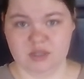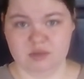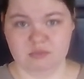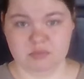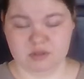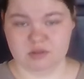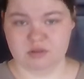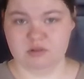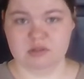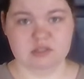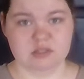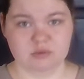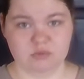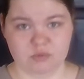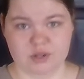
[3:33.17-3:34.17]
But there is
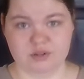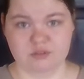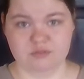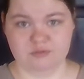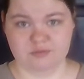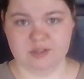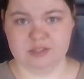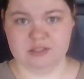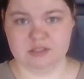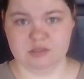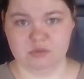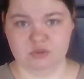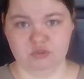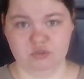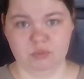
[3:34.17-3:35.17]
a way to fix it
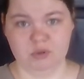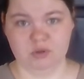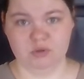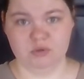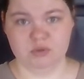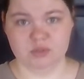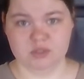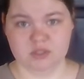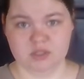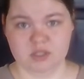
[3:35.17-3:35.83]
with the polls.